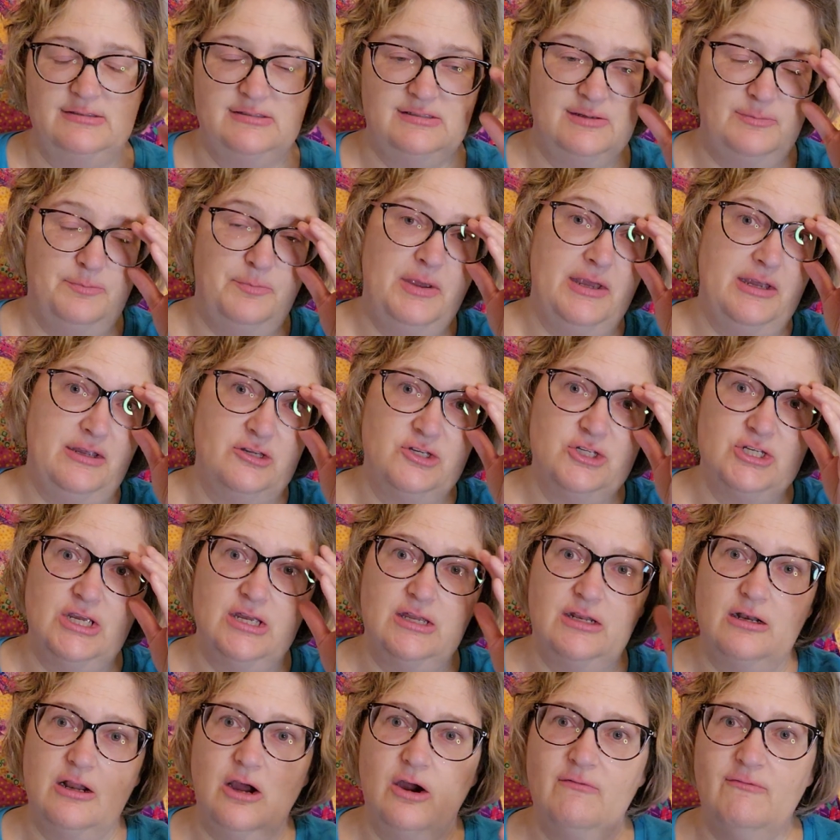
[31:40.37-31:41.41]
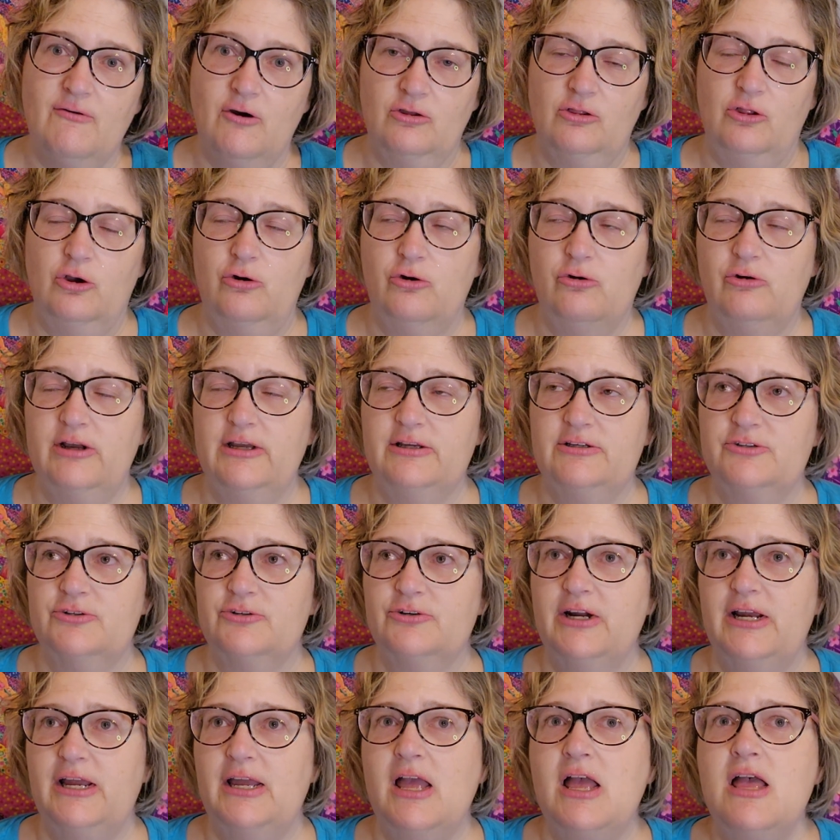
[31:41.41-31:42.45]
depiction of our local
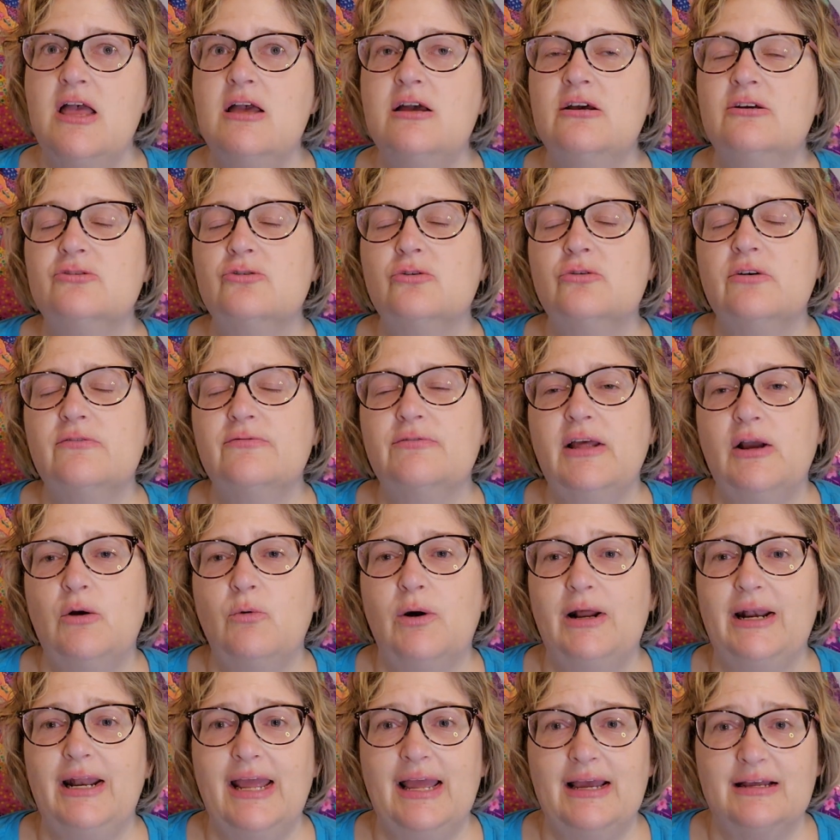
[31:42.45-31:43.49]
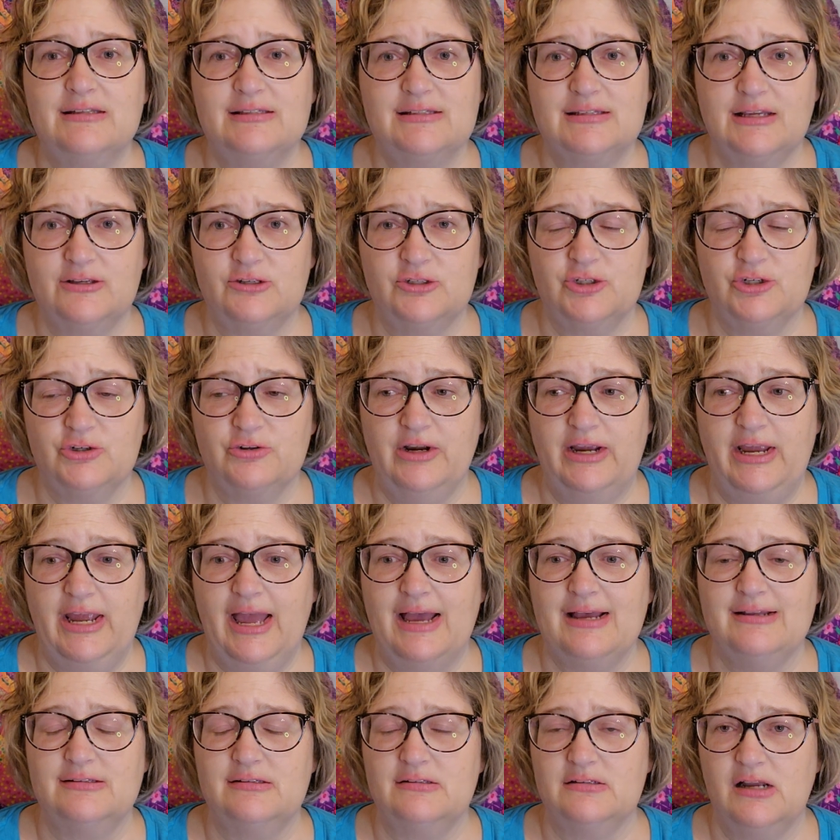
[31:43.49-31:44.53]
history, sort of like what Ancestry
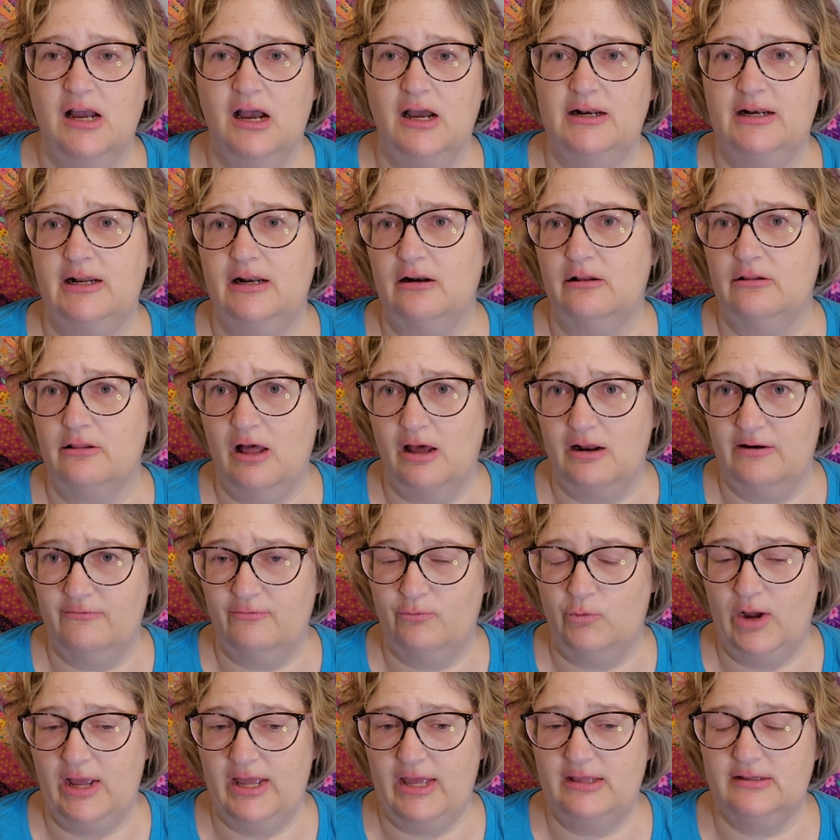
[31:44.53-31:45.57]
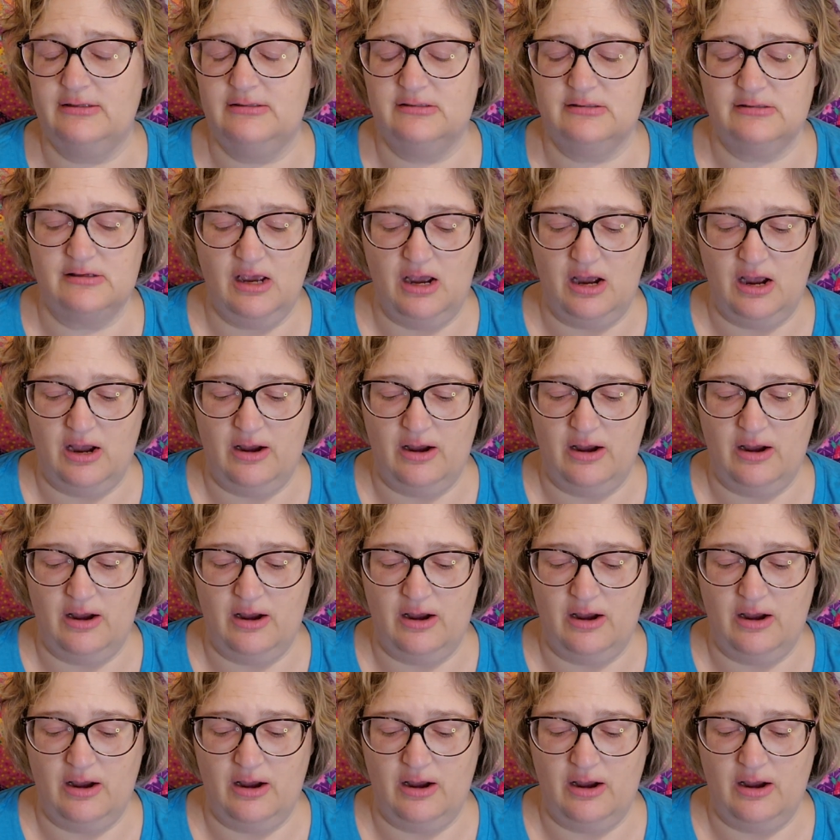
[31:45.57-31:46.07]
has done in a lot of ways.